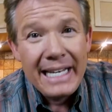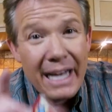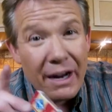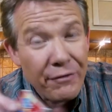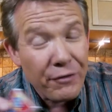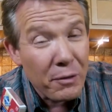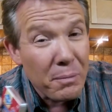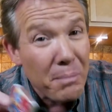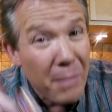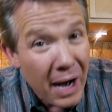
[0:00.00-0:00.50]
Now
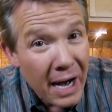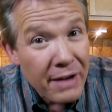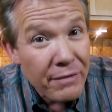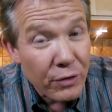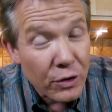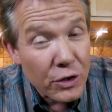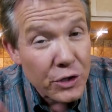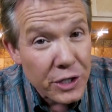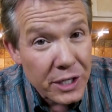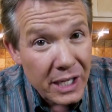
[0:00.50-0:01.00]
for my
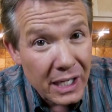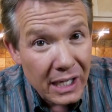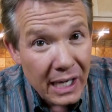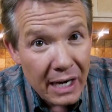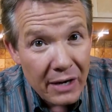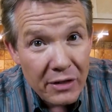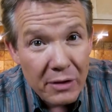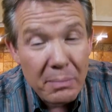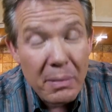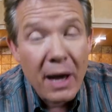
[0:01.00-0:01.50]
version of the
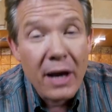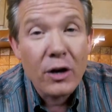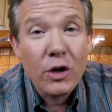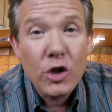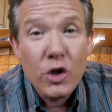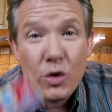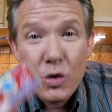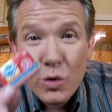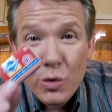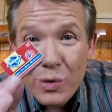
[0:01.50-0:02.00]
cloud in the bottle,
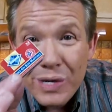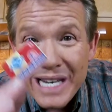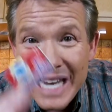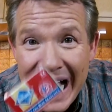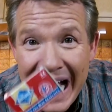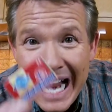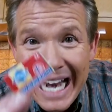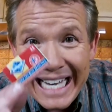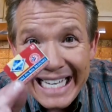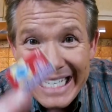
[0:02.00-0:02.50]
you do
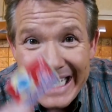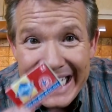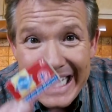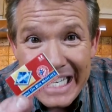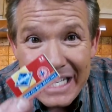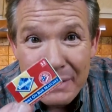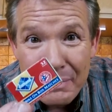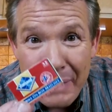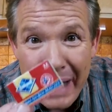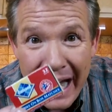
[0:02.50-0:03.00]
not
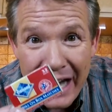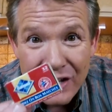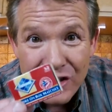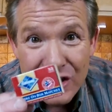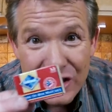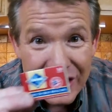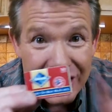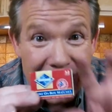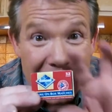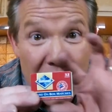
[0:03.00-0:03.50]
need
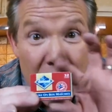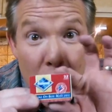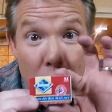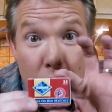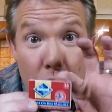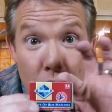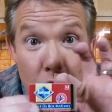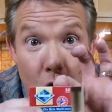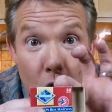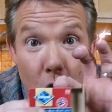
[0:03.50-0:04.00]
matches.
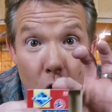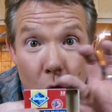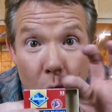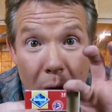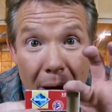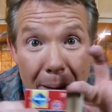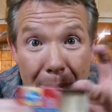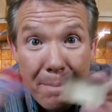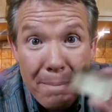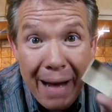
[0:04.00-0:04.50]

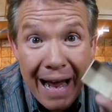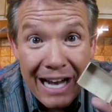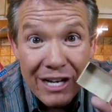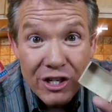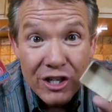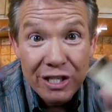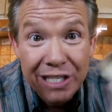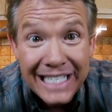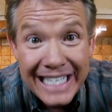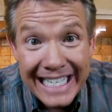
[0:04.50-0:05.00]
No
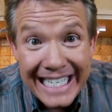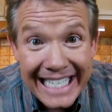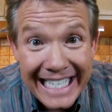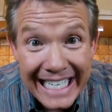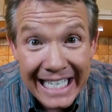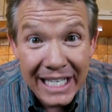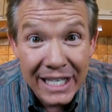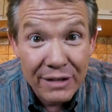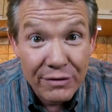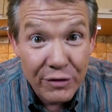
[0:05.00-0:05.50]
matches
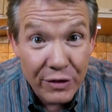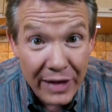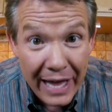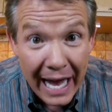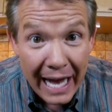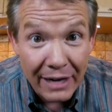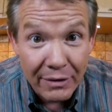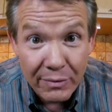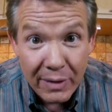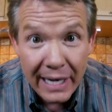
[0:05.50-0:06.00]
needed for
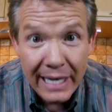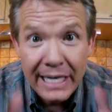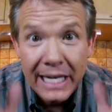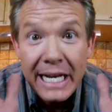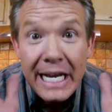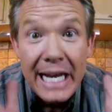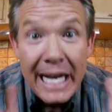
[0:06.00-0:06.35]
that, right?